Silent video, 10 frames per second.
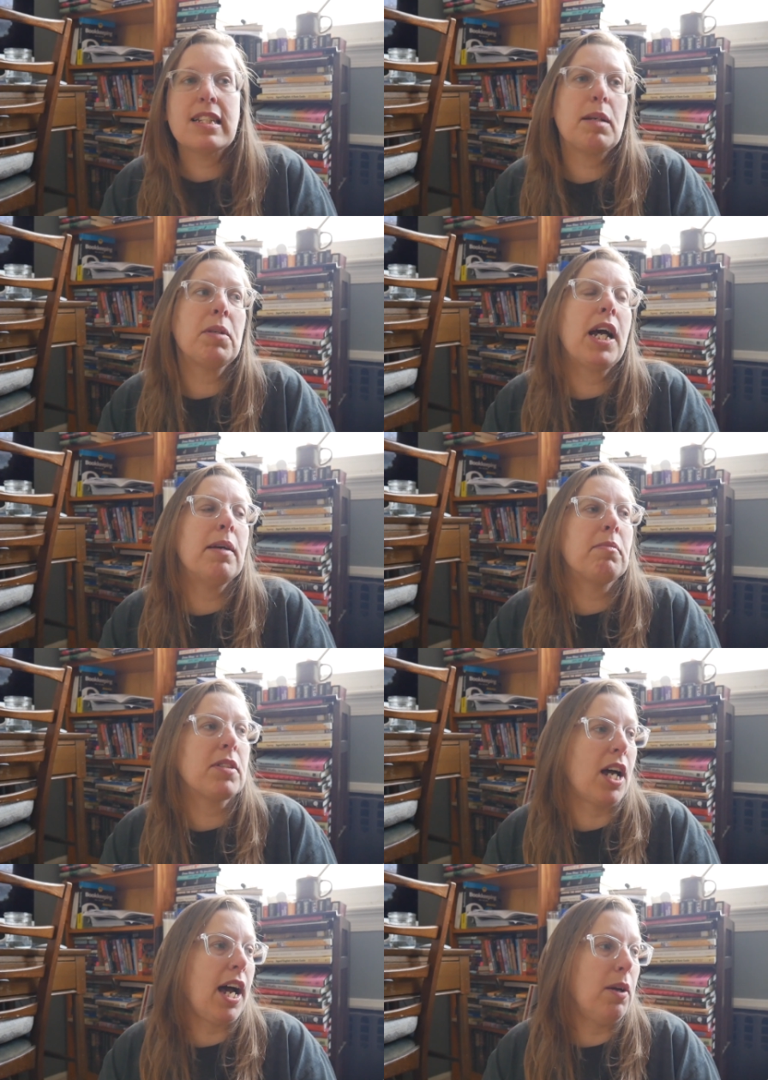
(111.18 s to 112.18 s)
Sometimes
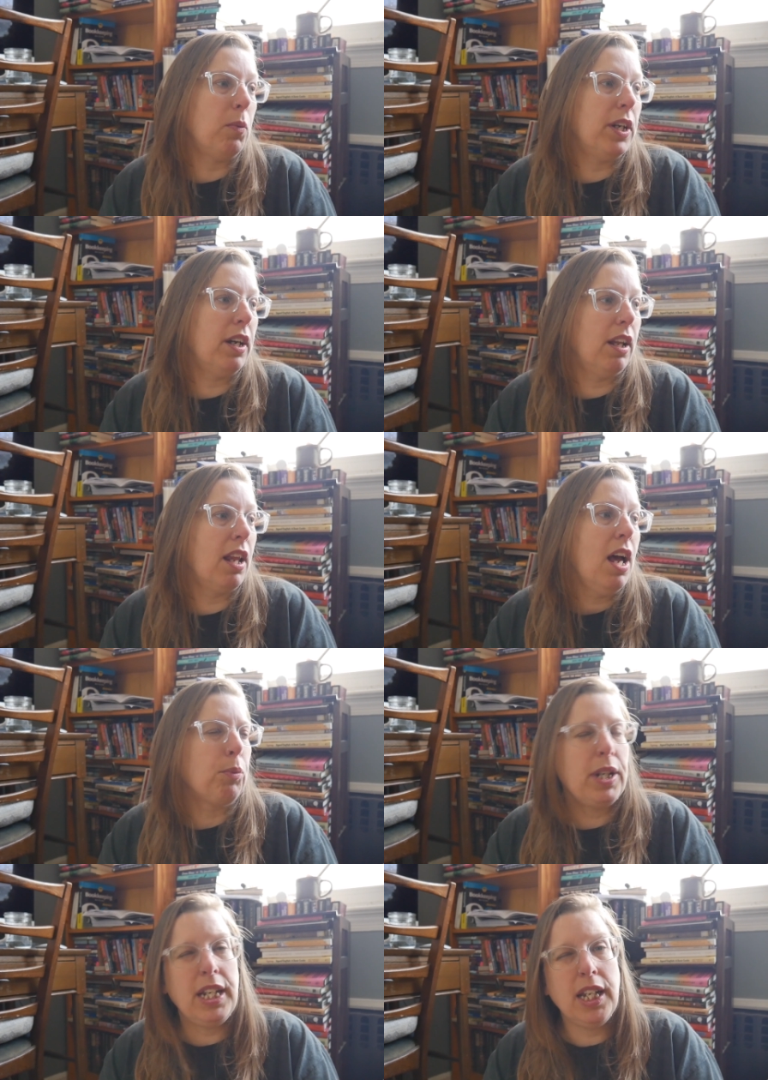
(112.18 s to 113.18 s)
I will
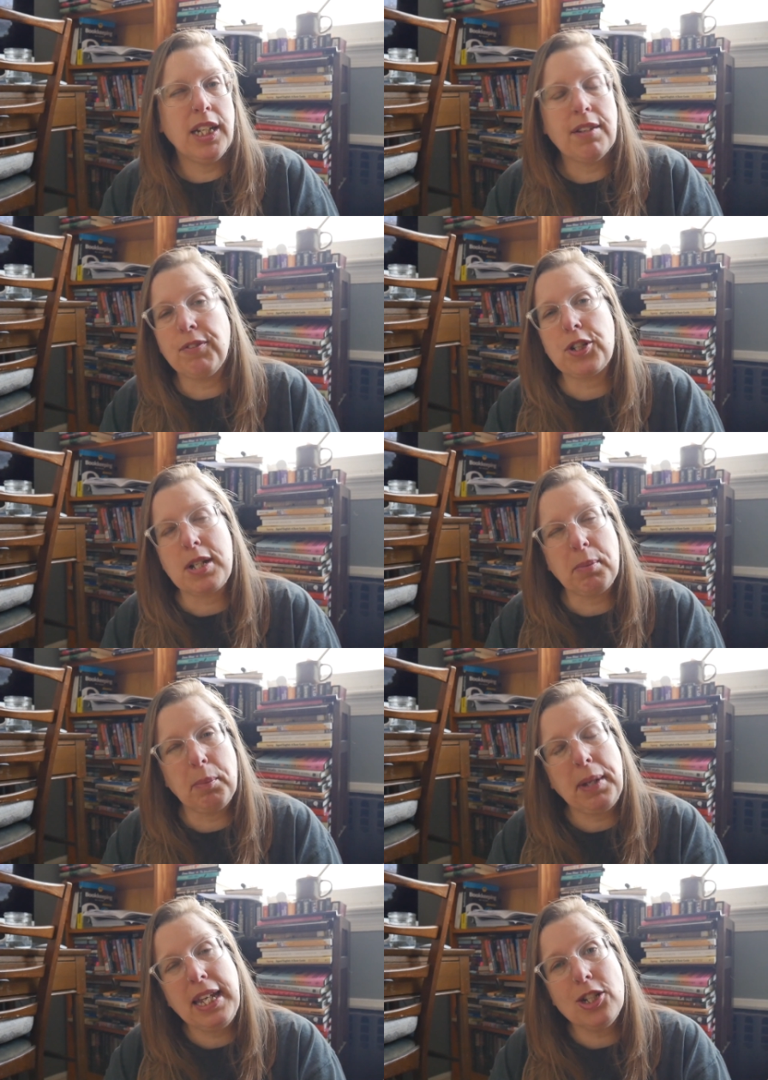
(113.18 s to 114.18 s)
read the first couple
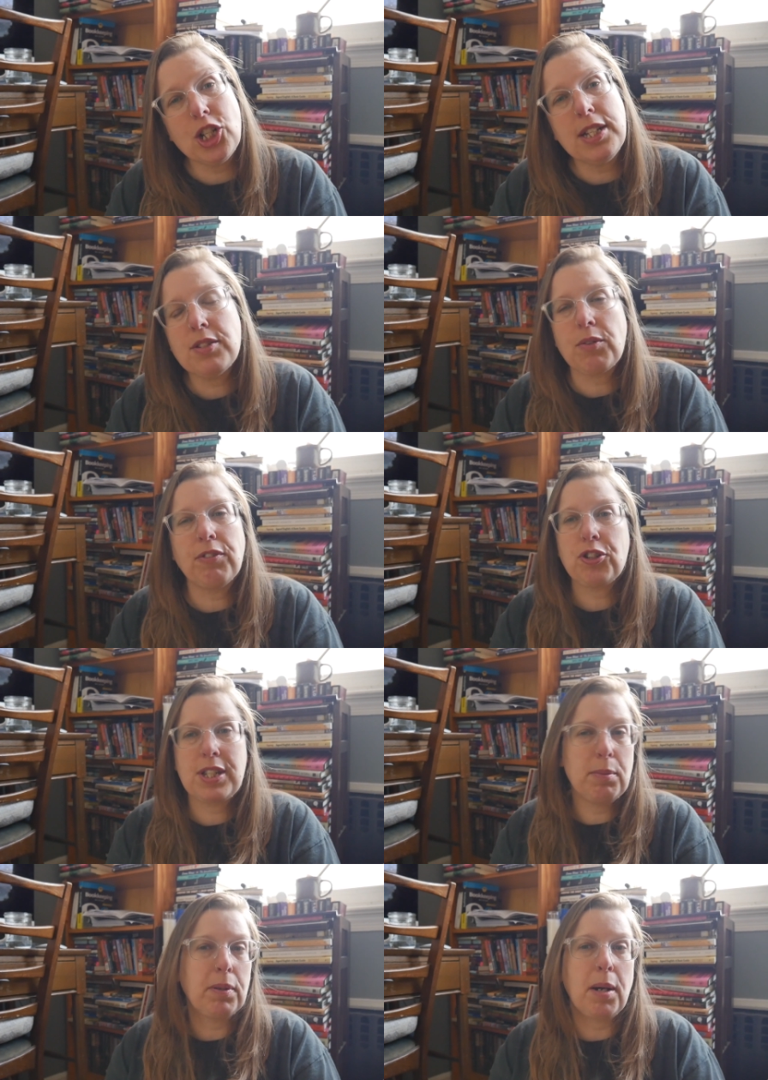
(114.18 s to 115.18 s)
of pages or first
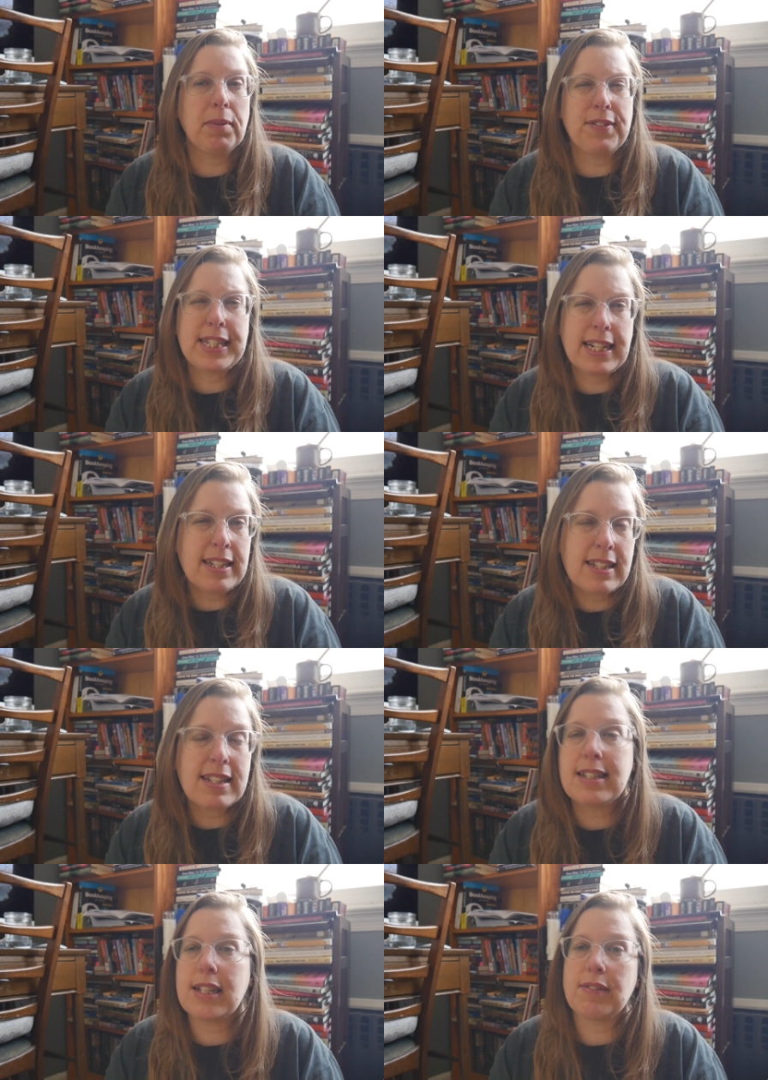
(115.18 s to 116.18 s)
keep a couple of
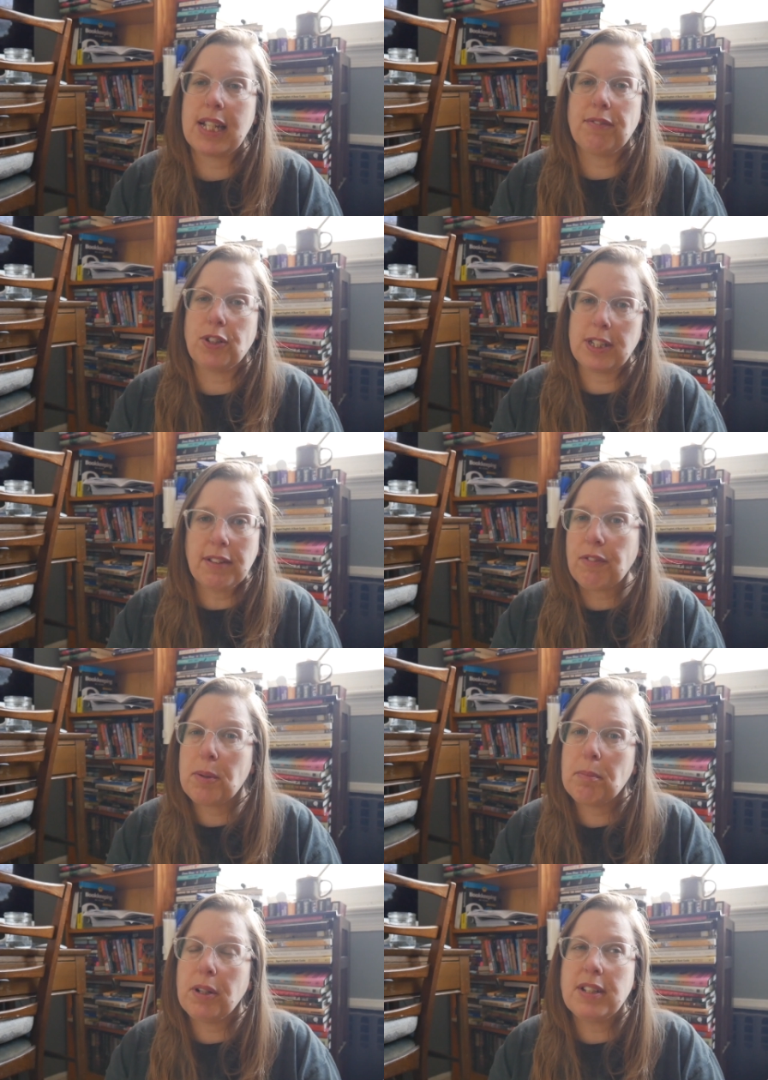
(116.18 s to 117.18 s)
sentences of several
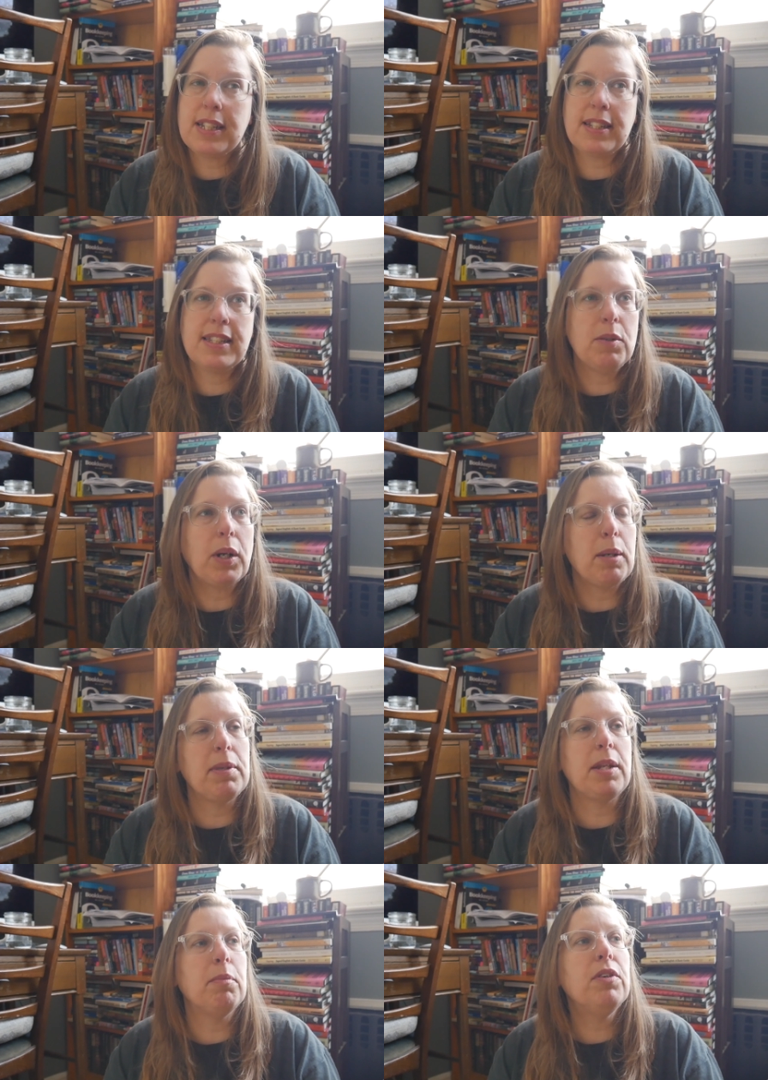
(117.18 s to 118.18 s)
different books to see what I'm
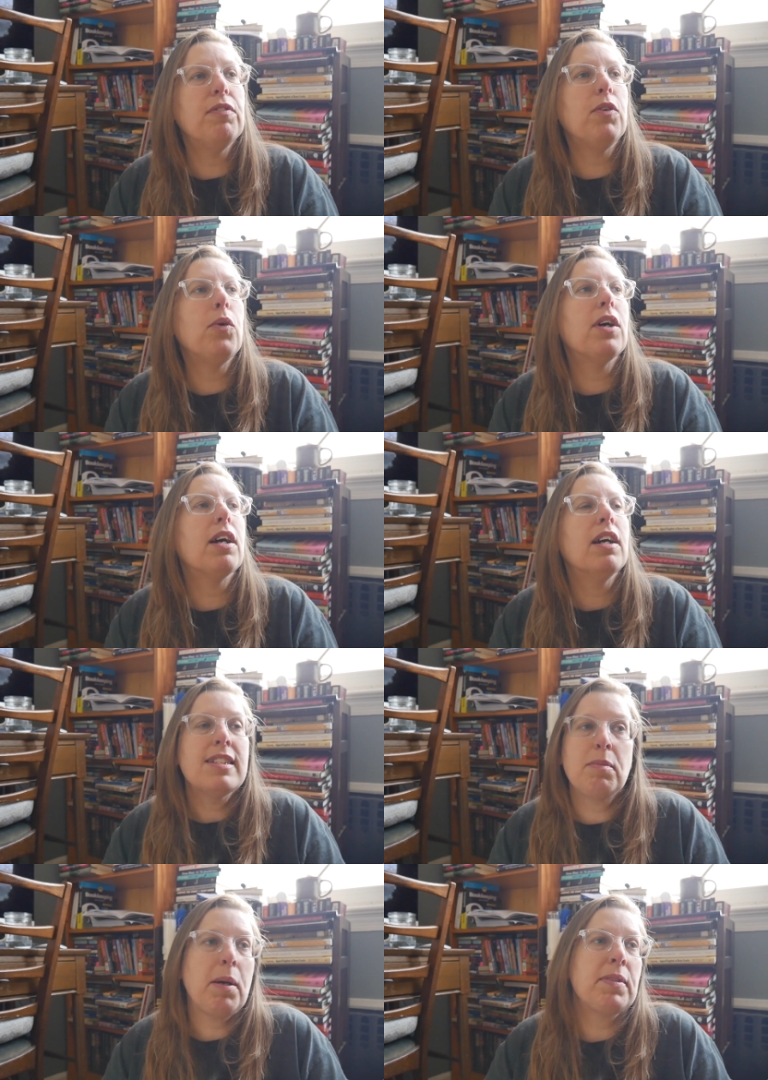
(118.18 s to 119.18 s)
in the mood for.
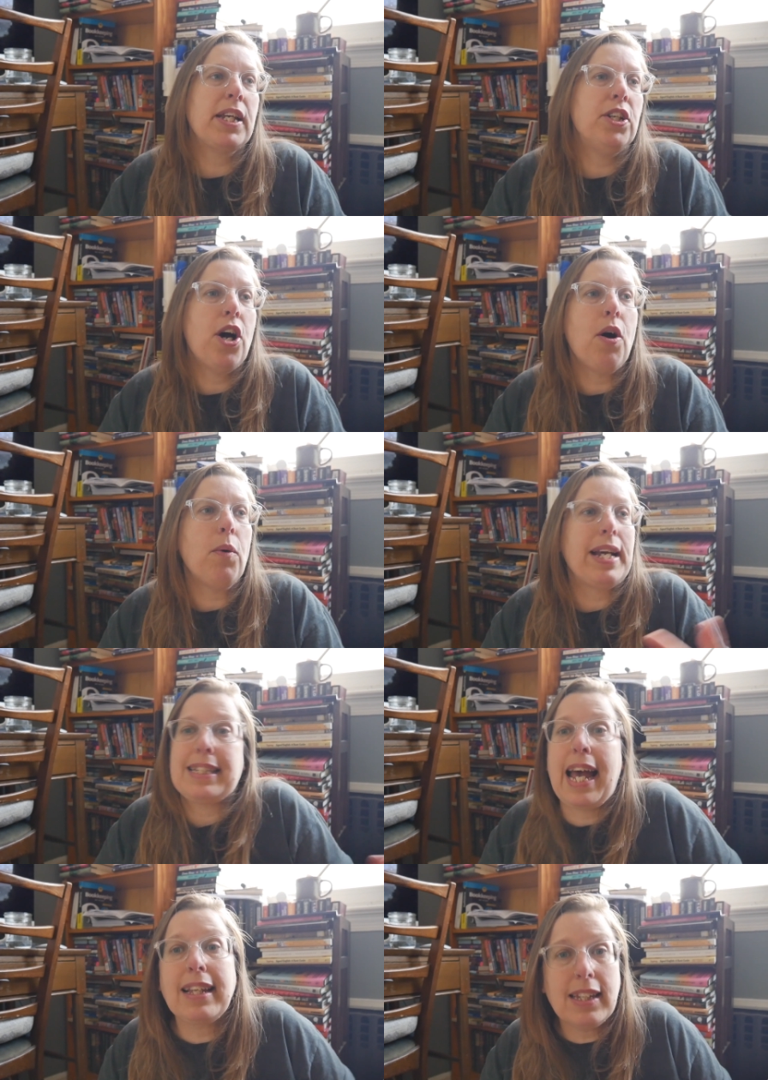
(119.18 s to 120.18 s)
Sometimes I know
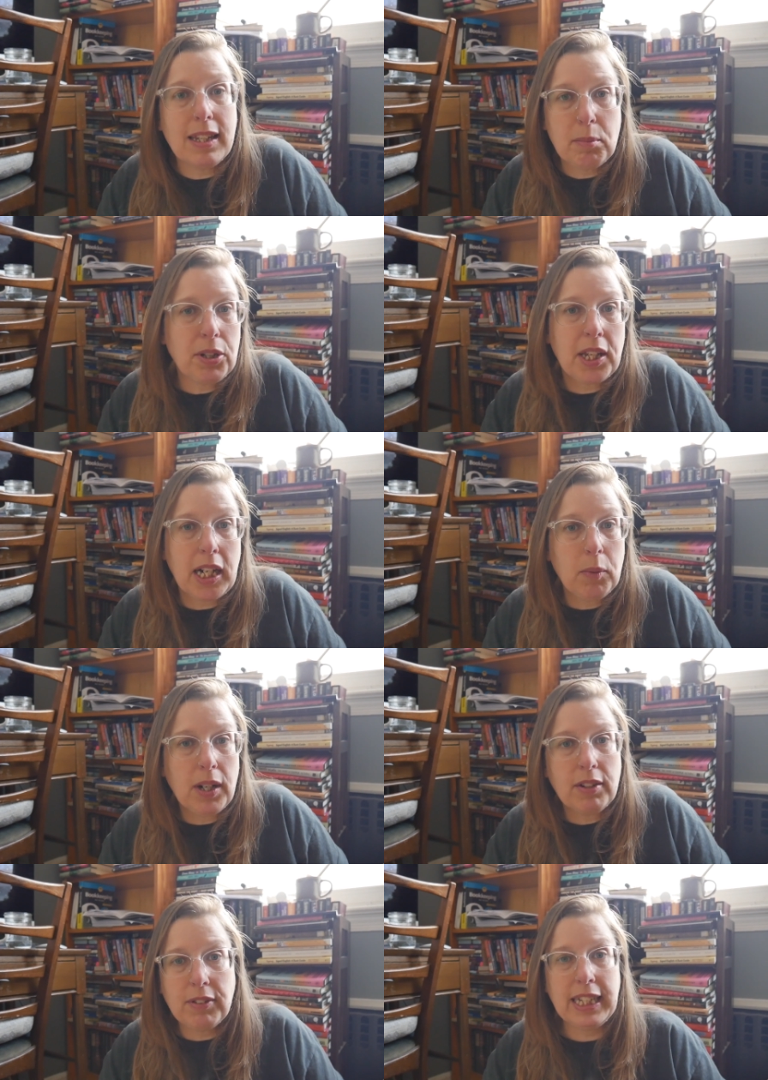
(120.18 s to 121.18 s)
exactly the book that I
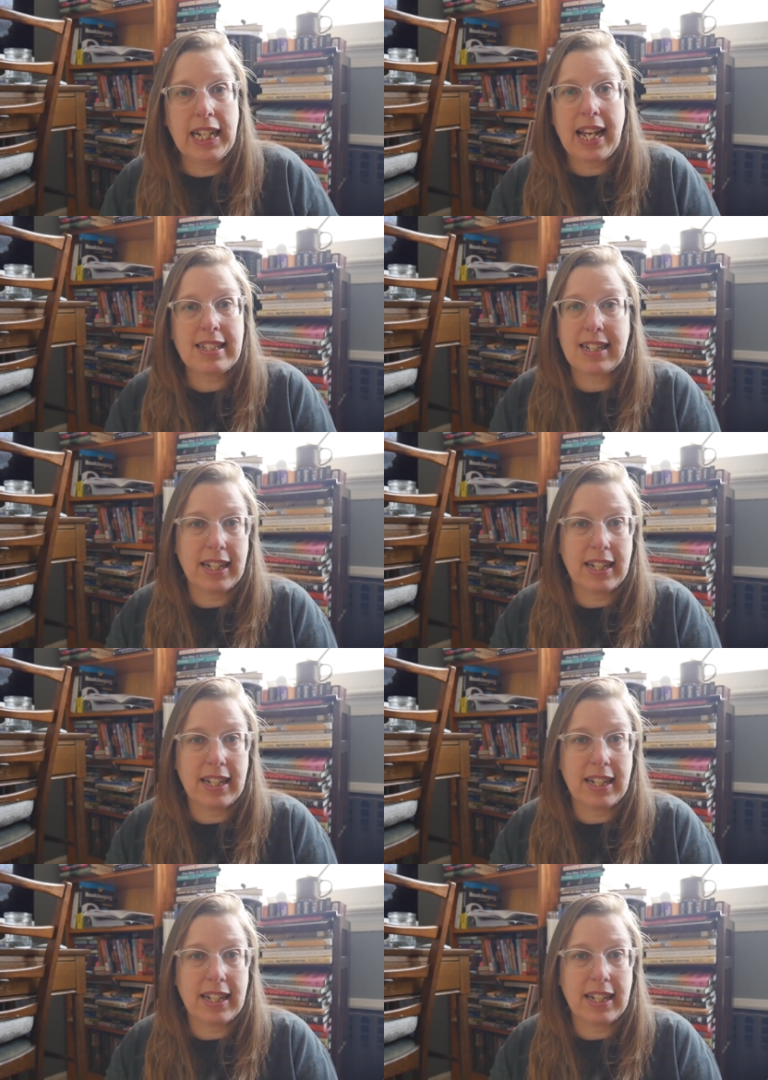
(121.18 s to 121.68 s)
want to read next text